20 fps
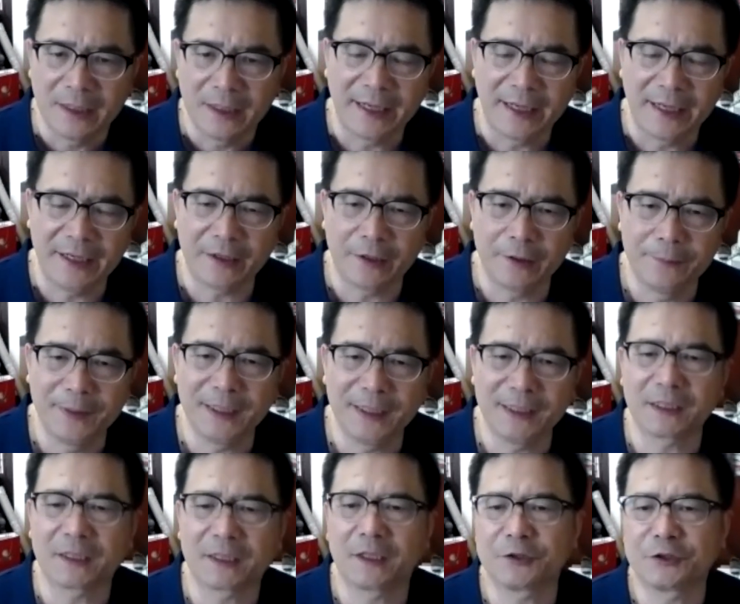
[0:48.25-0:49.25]
air
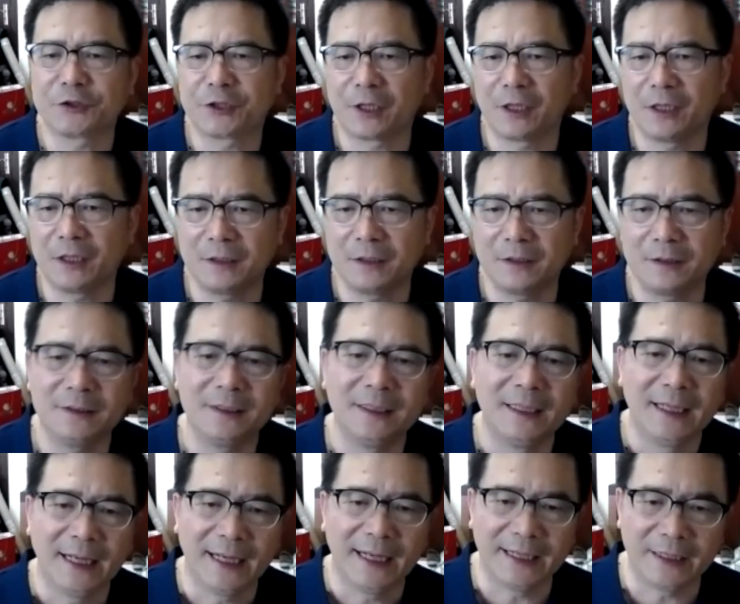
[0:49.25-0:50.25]
humidity control
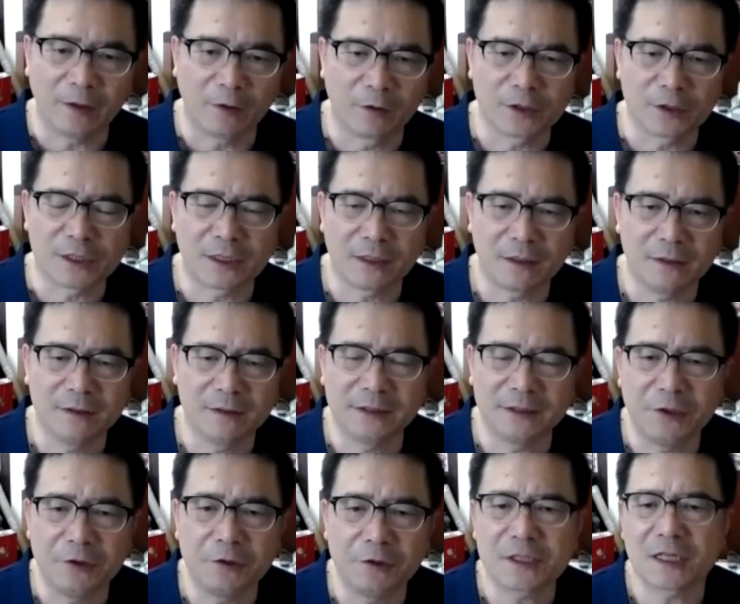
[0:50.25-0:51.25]
and also the
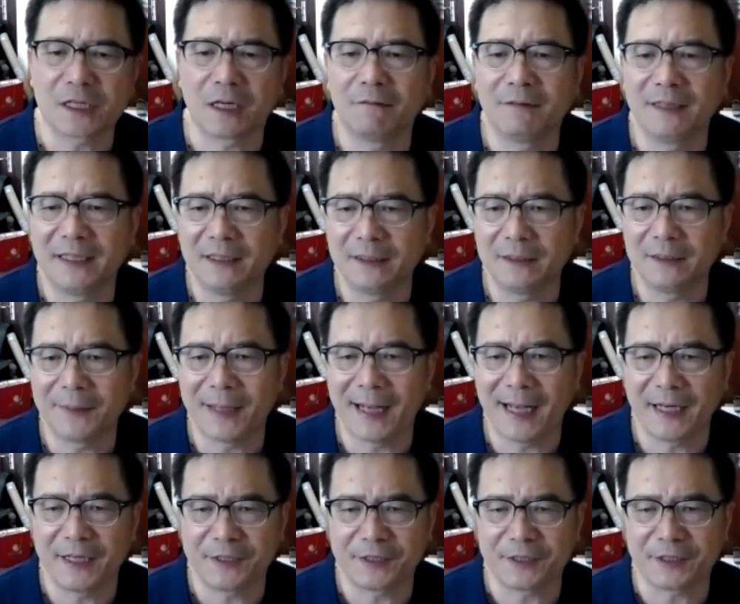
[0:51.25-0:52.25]
use of renewable
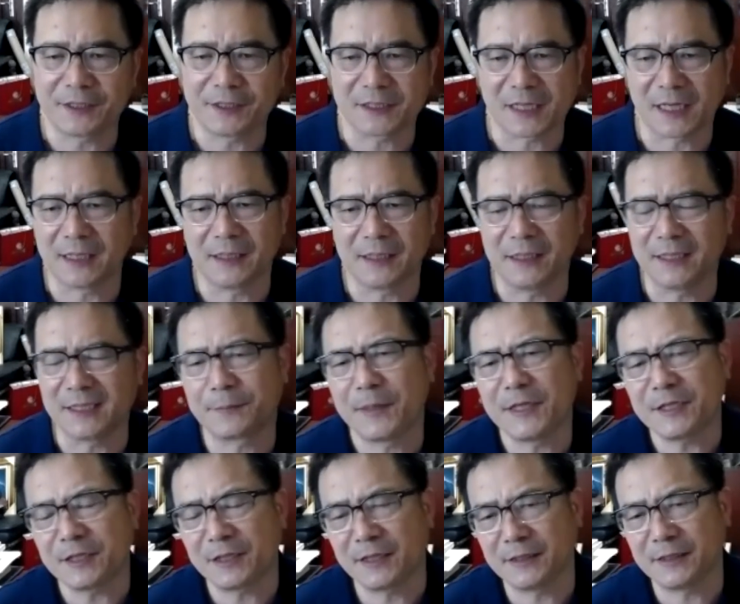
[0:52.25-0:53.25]
energies and
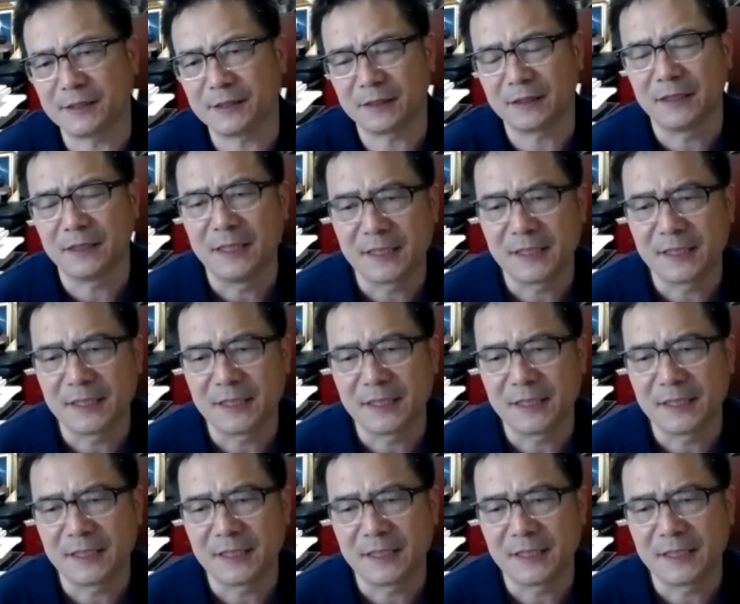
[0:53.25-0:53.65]
especially the,